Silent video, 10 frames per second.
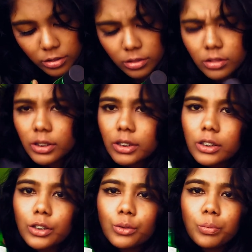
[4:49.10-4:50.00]

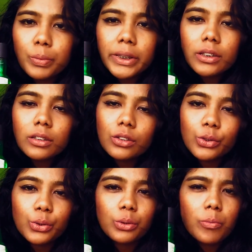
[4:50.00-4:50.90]
60 rupees.
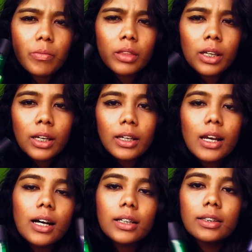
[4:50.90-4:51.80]
So
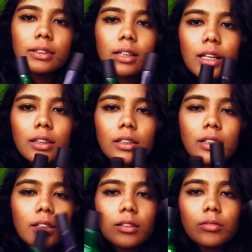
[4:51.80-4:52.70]
yeah, these are the
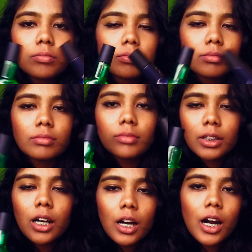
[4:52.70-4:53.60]

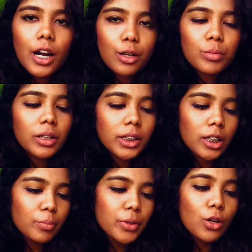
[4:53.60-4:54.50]

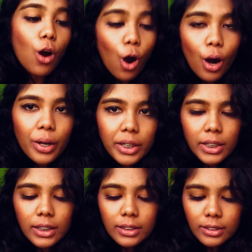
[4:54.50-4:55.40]
aromatherapy
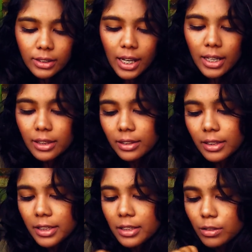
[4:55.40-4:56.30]
oils, and
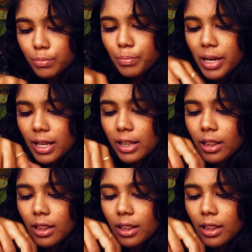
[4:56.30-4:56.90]
they smell